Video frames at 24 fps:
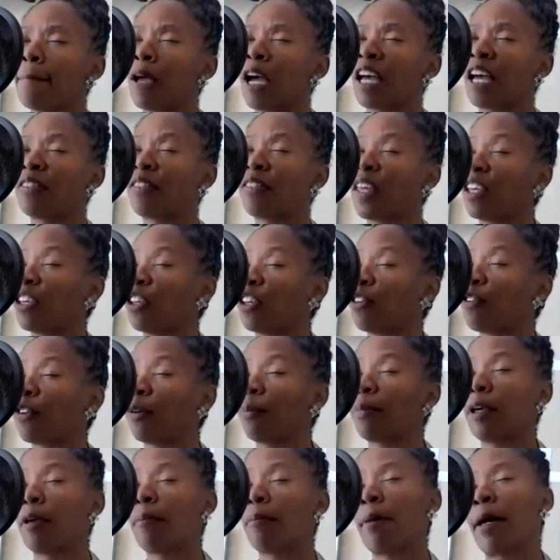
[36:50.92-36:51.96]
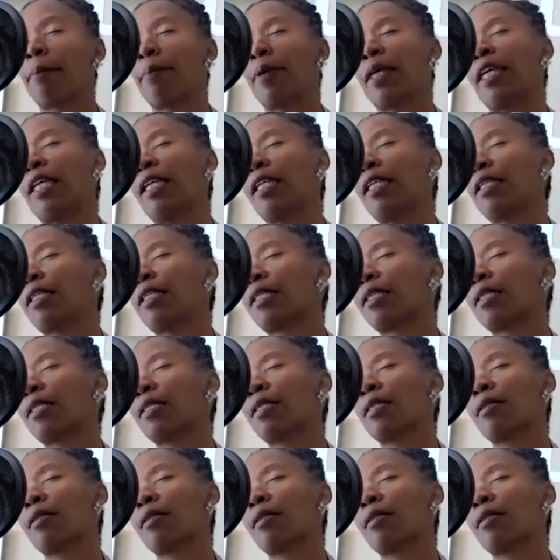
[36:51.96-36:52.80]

I thank you for being my peace,